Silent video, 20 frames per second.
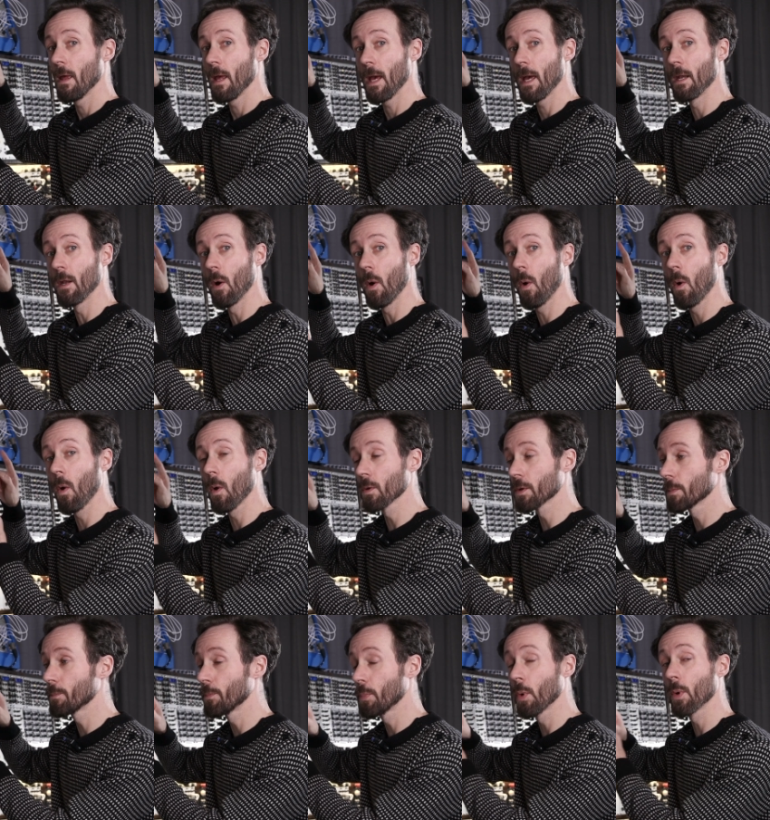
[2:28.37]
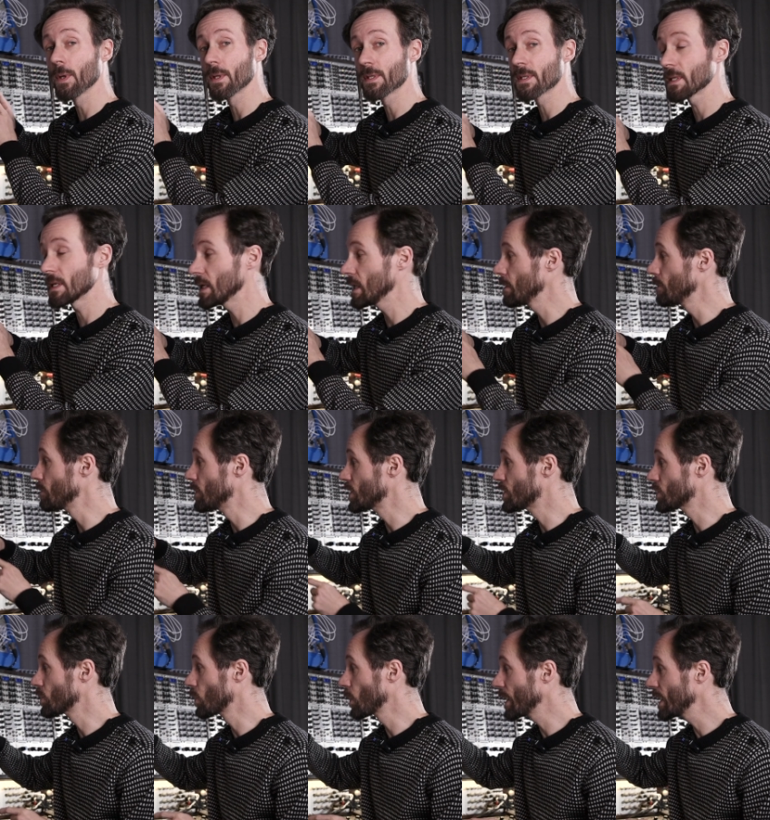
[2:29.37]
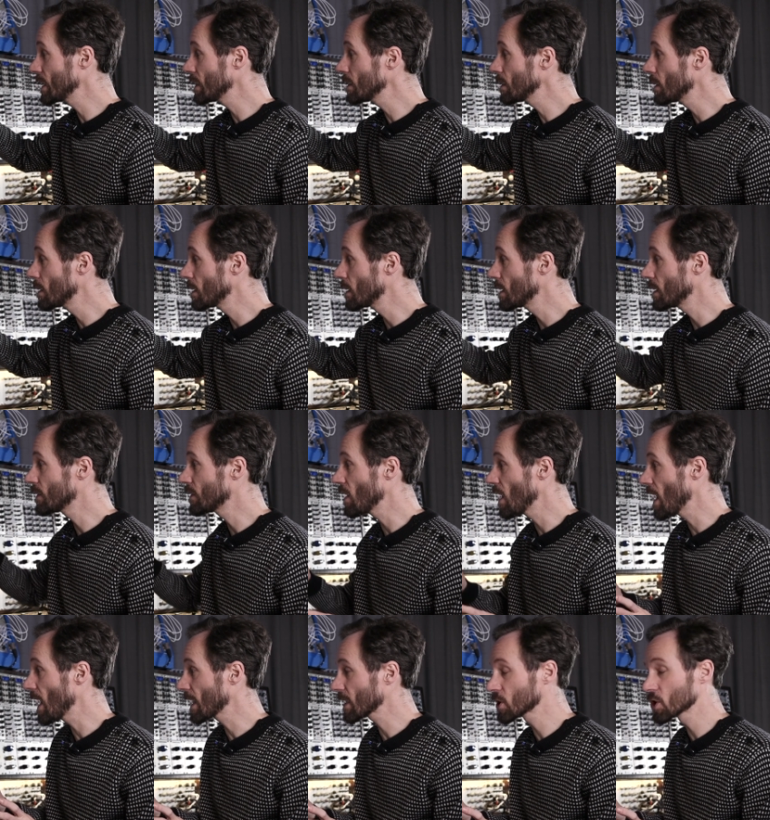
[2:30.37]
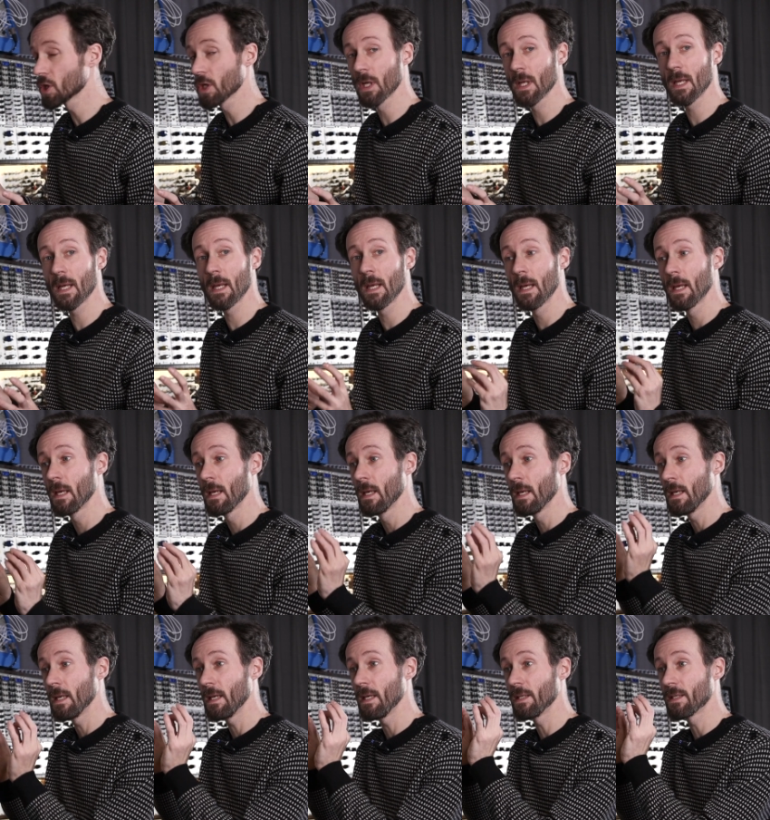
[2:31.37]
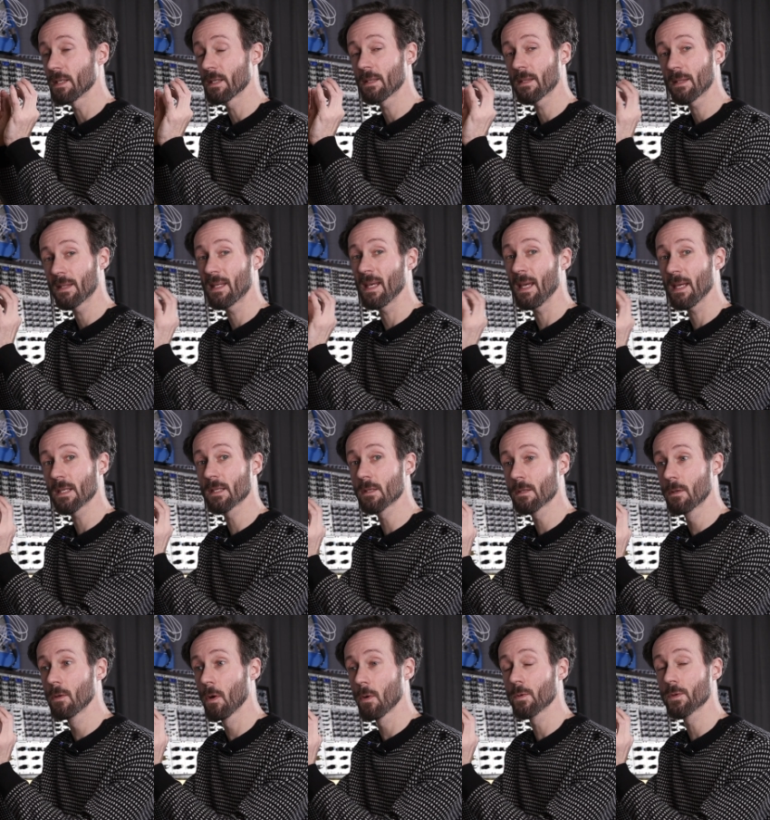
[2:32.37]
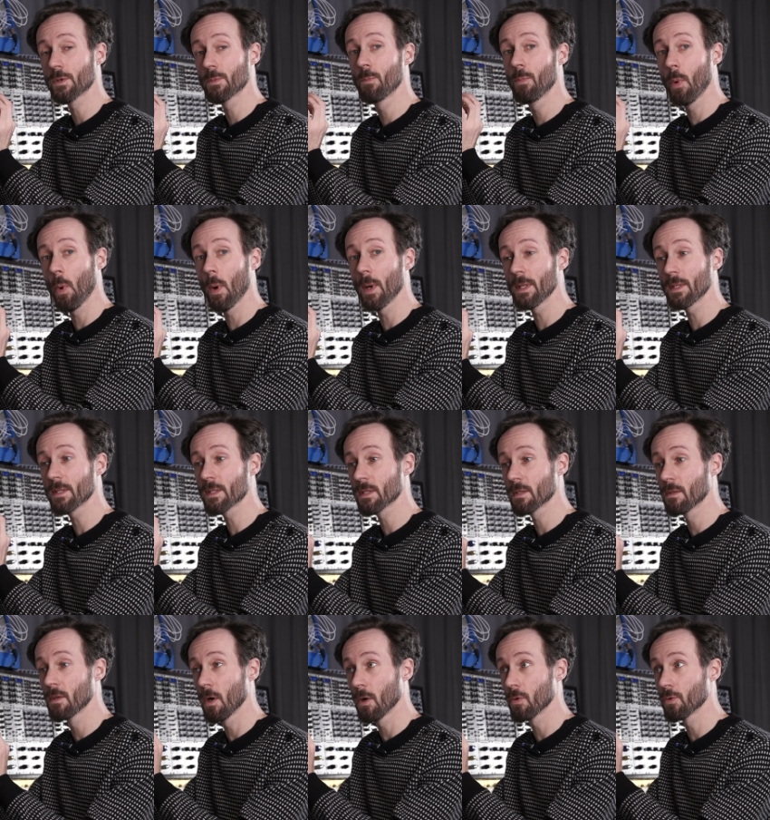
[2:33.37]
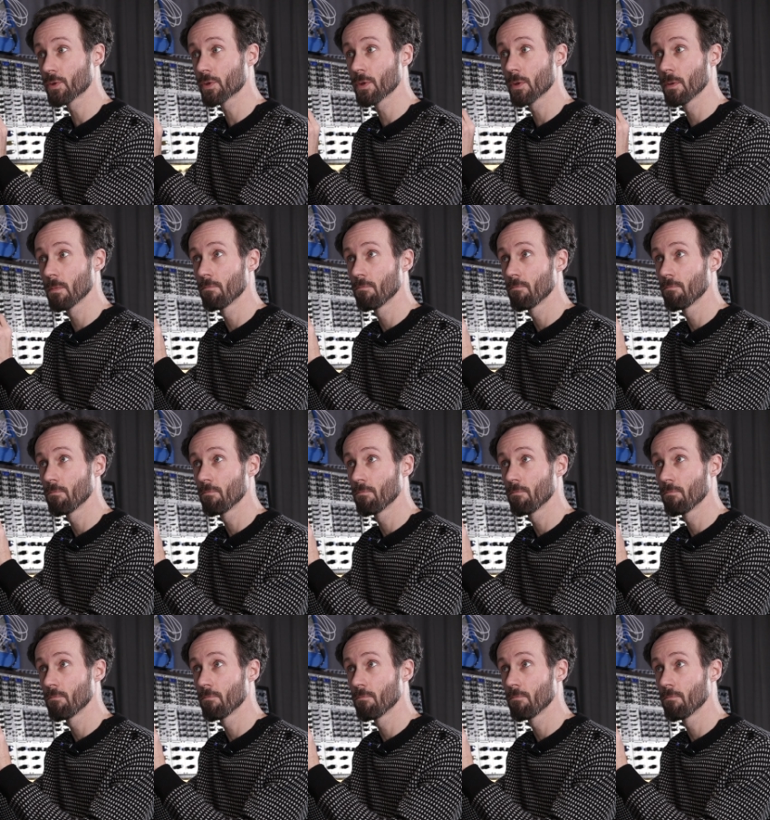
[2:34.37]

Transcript: and all the points in between, it actually it takes those points, those